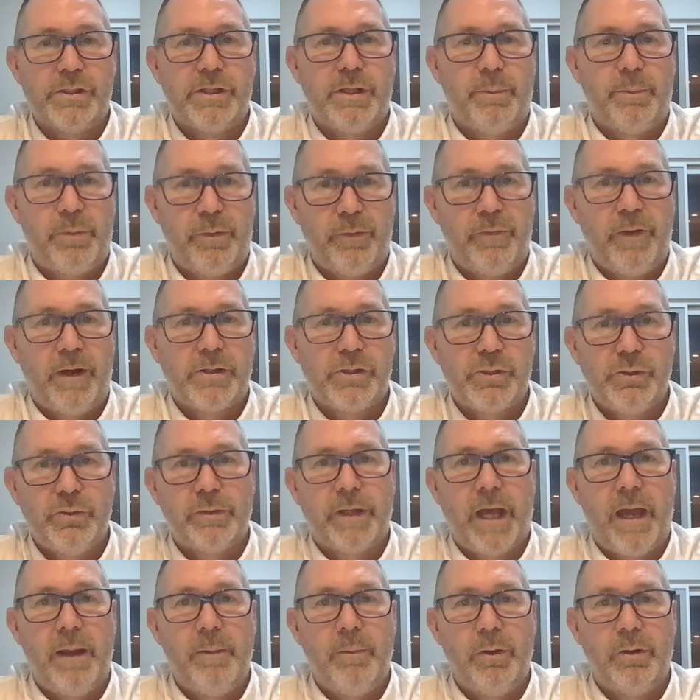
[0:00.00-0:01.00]
what does the
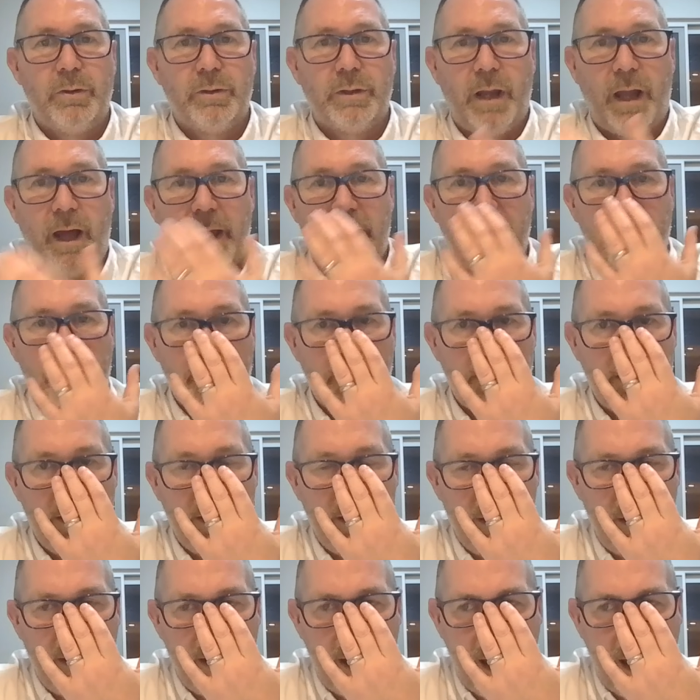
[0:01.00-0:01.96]
professional game look like?